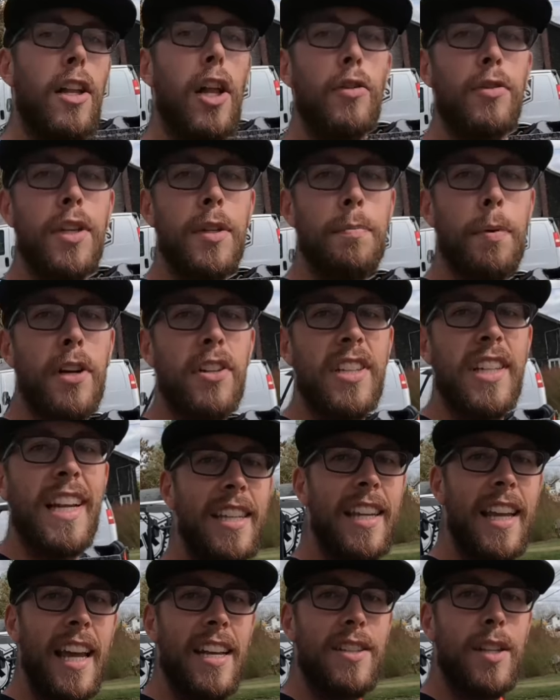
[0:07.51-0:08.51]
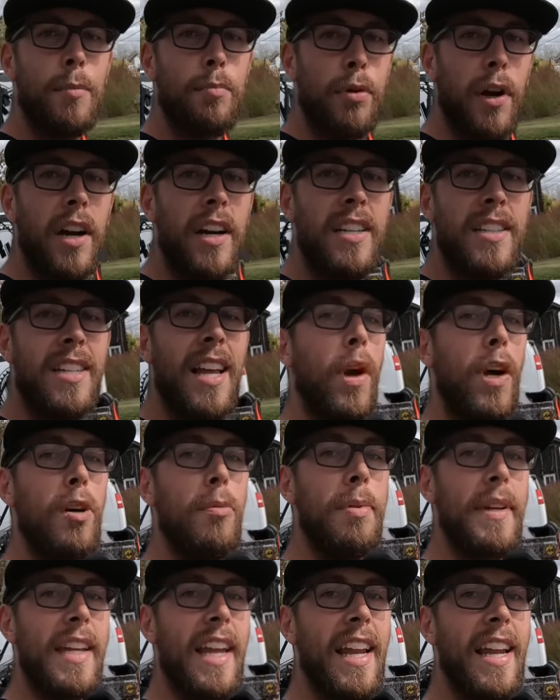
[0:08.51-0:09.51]
Closest person to guess the price will
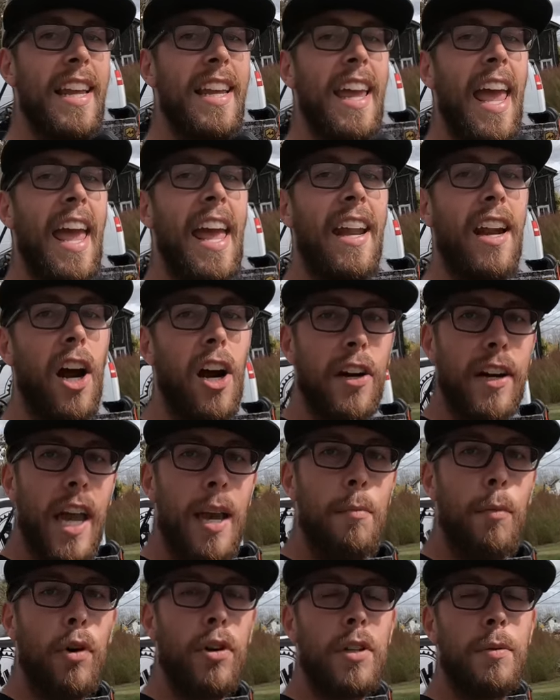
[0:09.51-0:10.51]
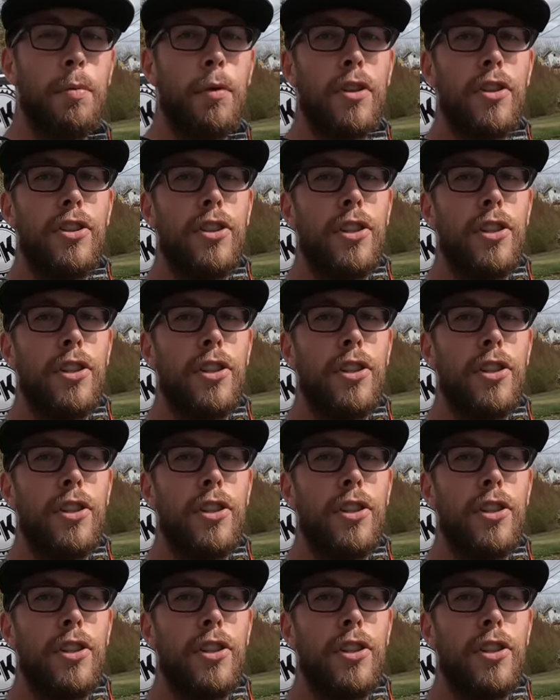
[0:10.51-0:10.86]
be getting an RK Motorsports